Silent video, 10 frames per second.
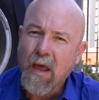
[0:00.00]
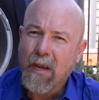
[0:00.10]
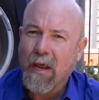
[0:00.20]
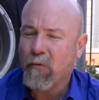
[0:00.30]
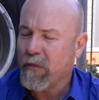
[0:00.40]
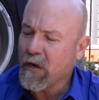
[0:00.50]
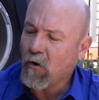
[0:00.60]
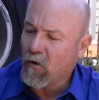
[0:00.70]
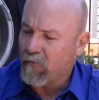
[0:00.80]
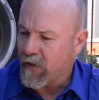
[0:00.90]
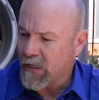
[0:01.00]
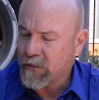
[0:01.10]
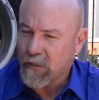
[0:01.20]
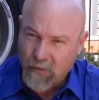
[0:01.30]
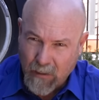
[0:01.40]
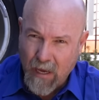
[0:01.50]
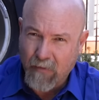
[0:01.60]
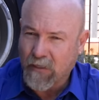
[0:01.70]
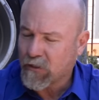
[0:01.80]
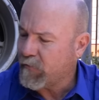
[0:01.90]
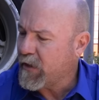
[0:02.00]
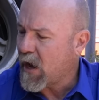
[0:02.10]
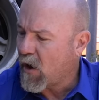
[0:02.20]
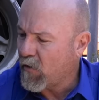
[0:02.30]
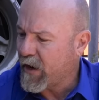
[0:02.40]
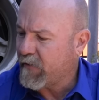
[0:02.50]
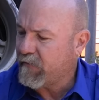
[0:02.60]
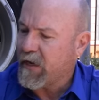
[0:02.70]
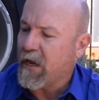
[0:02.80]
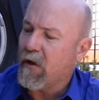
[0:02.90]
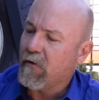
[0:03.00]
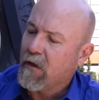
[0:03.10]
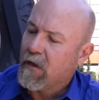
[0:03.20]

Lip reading: Now, within all of this, and again, this could be a whole nother video,